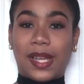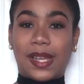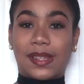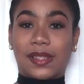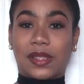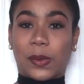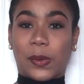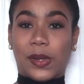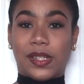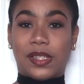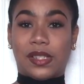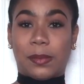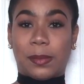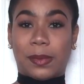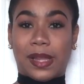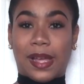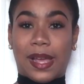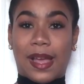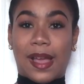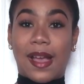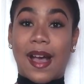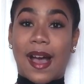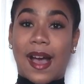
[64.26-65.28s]
is going to
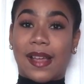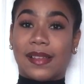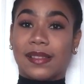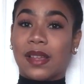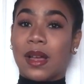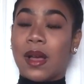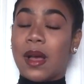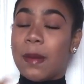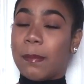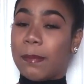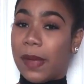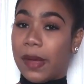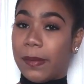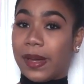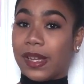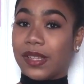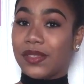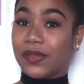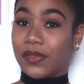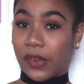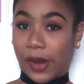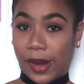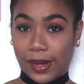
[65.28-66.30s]
play as my
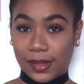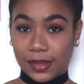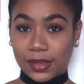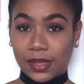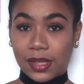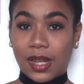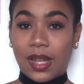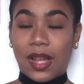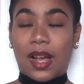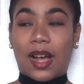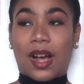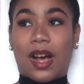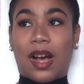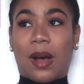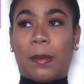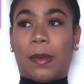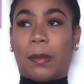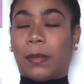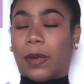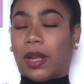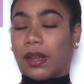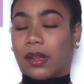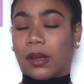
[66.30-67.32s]
best friend.
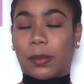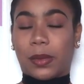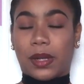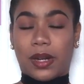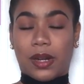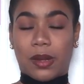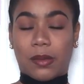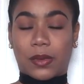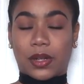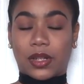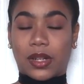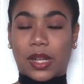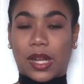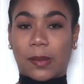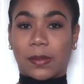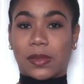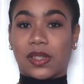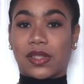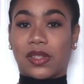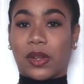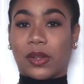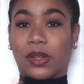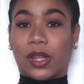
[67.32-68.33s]
I'm not going to put any real names.
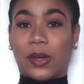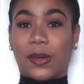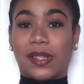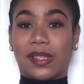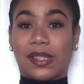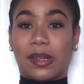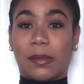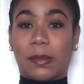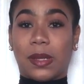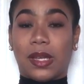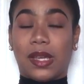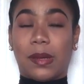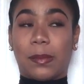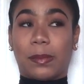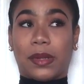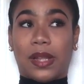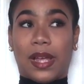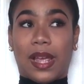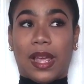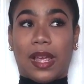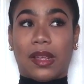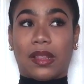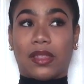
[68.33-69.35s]
So Chloe's going to be
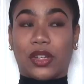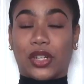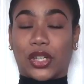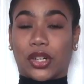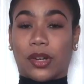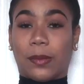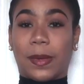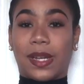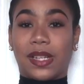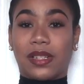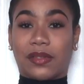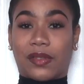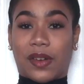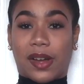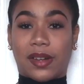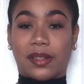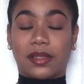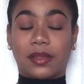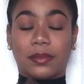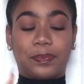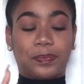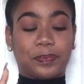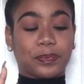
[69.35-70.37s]
playing the girl best
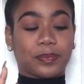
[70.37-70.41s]
friend.